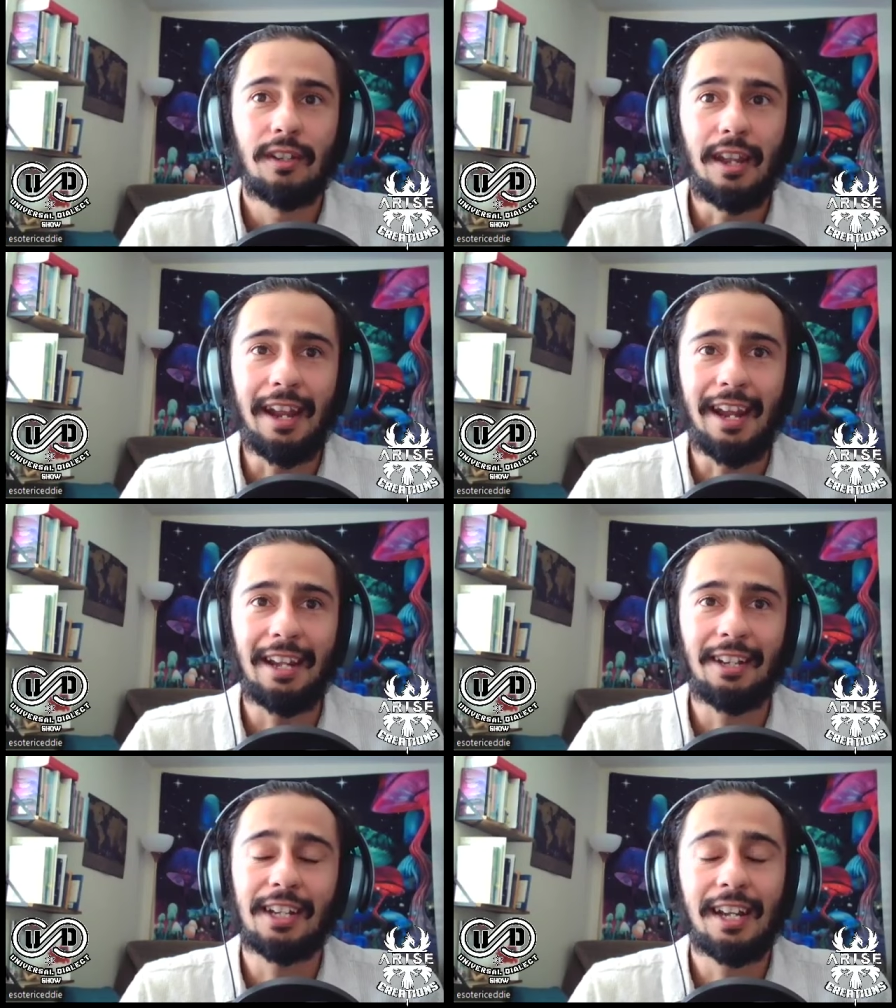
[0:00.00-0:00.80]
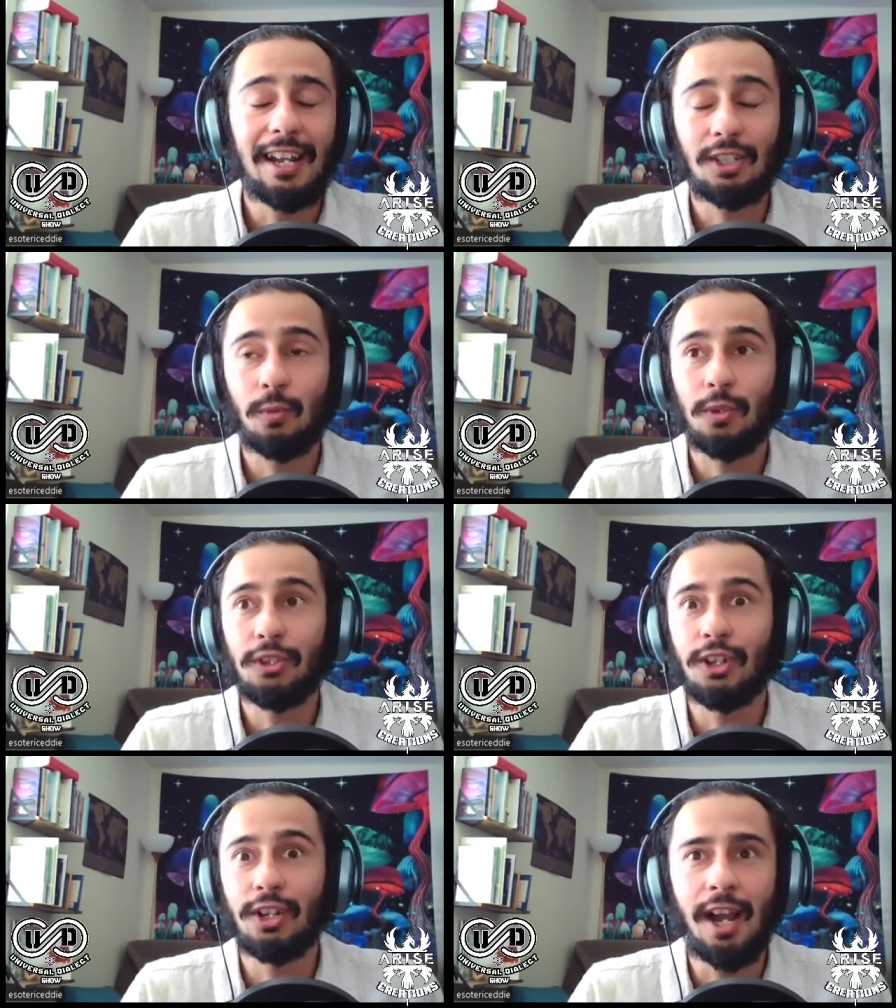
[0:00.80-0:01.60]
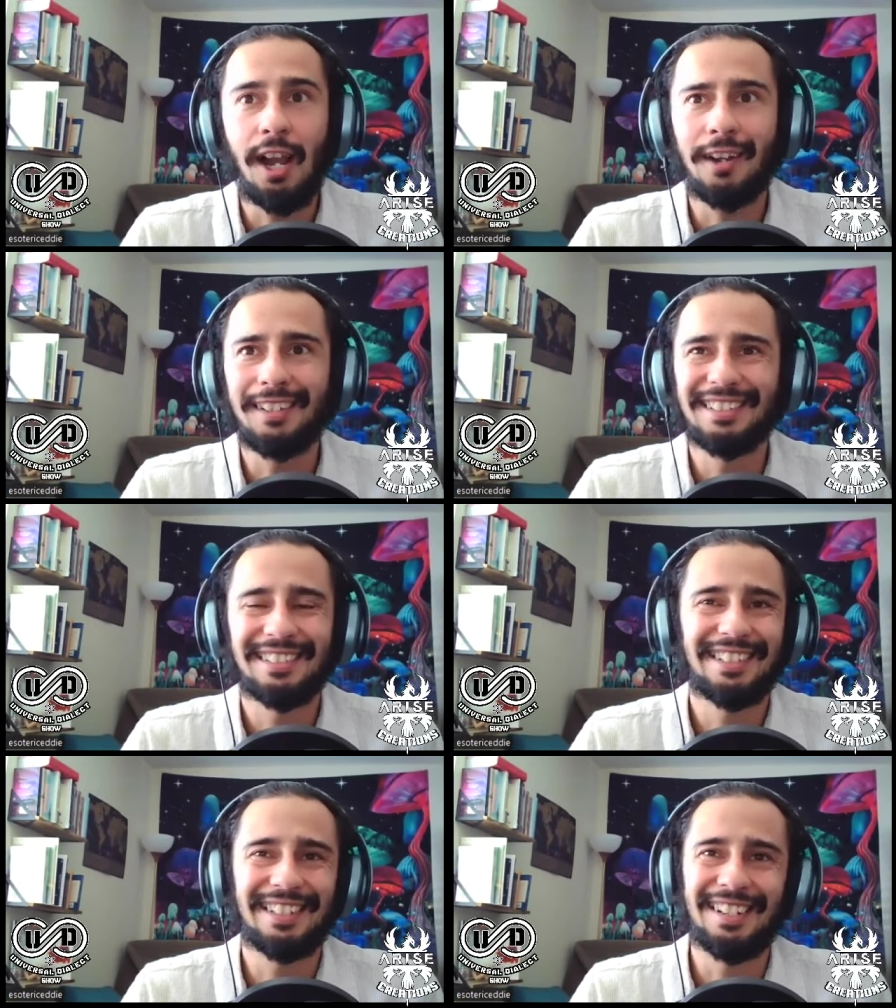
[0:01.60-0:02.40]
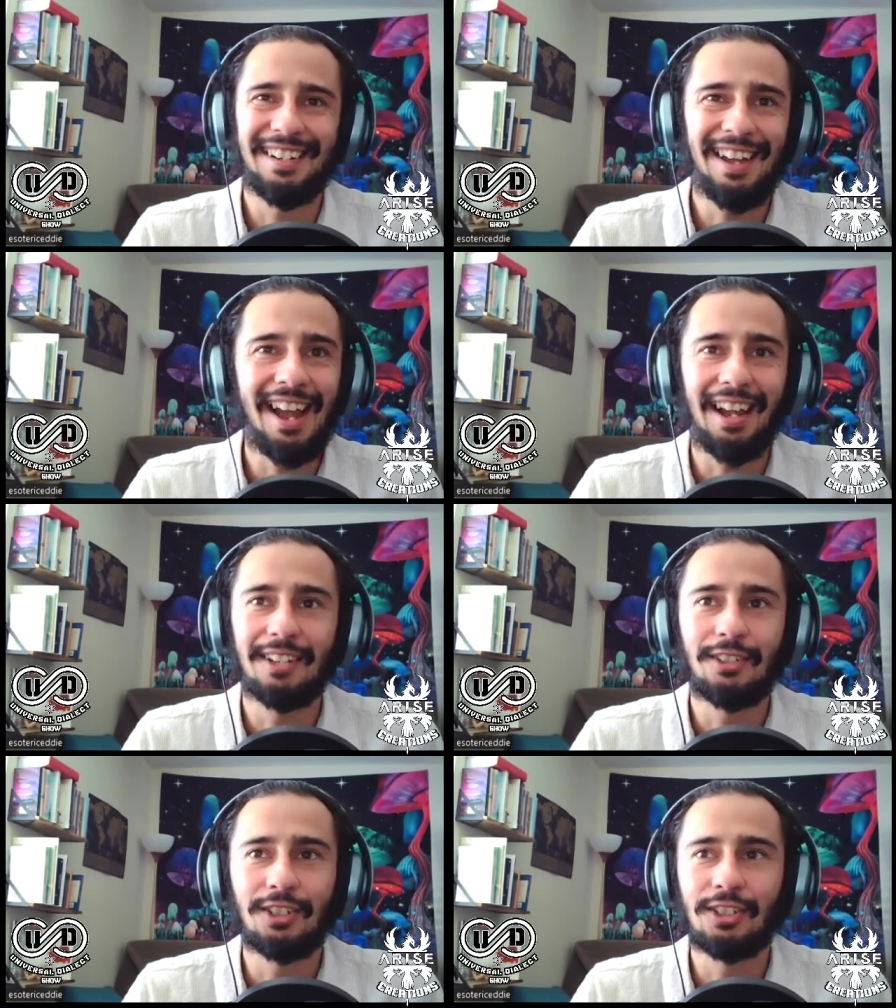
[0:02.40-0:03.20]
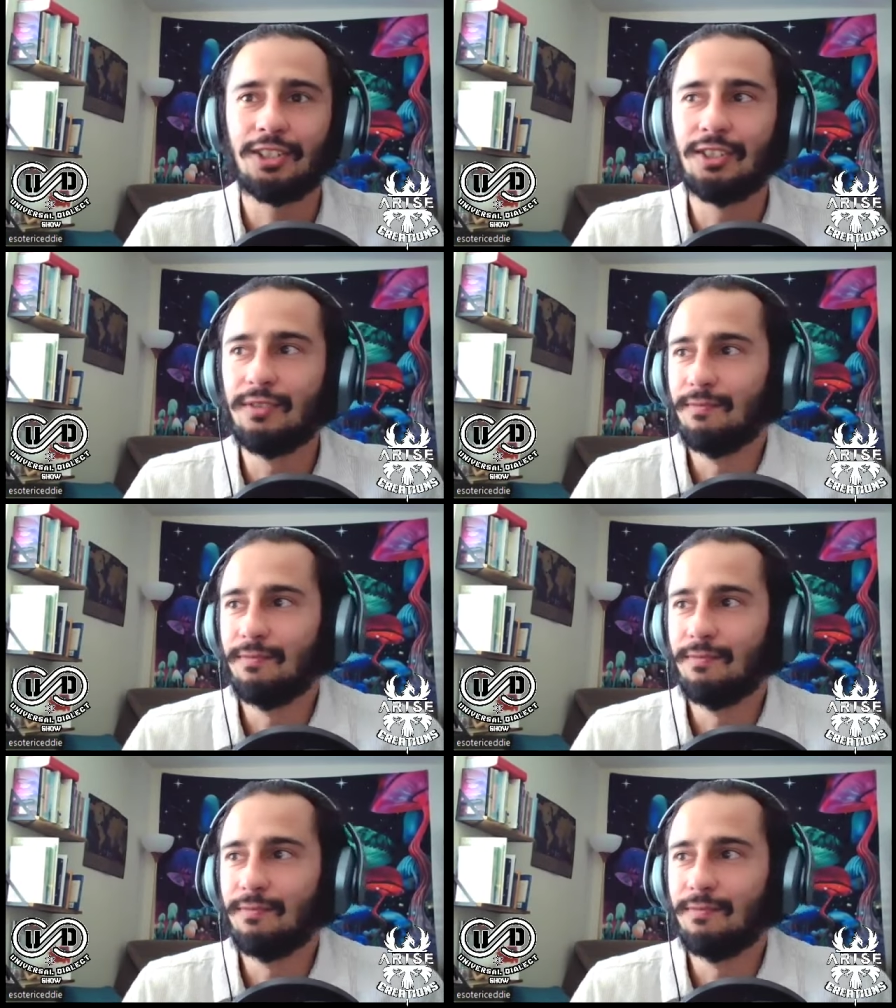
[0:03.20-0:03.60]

and, and the connection with your God is to not just